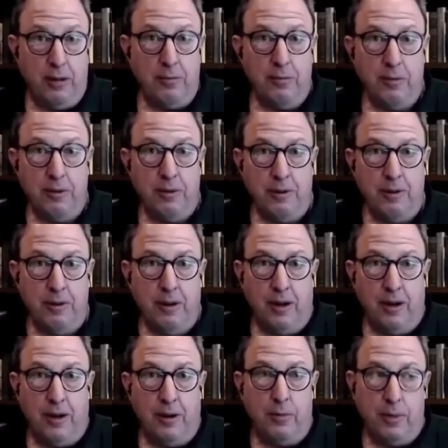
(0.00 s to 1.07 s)
it.
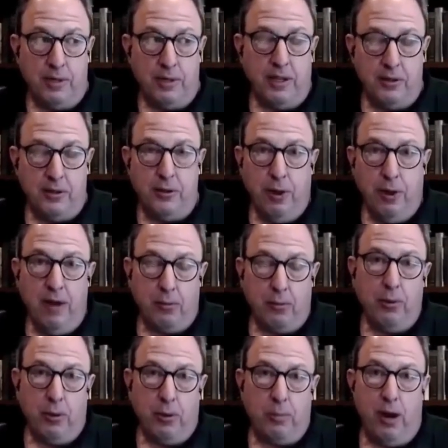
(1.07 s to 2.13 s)
But they do have
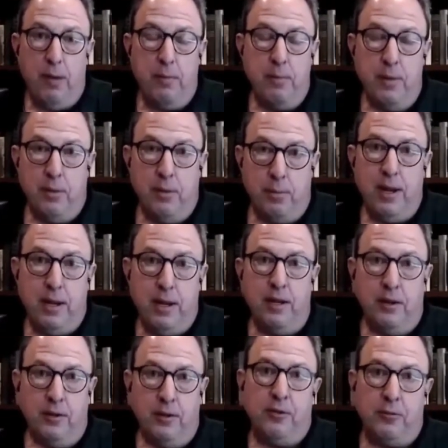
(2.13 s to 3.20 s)
a real problem in the
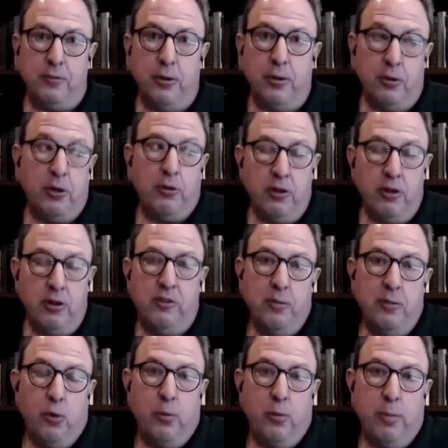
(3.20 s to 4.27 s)
banking industry. You're going to
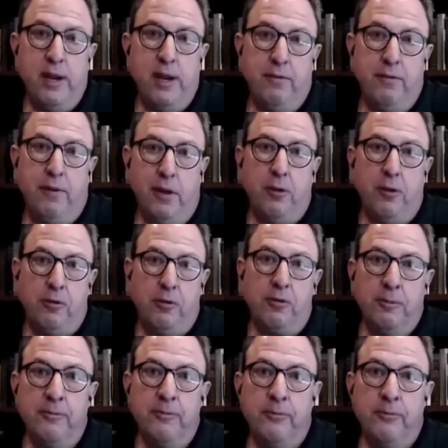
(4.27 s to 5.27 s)
see more bank failures.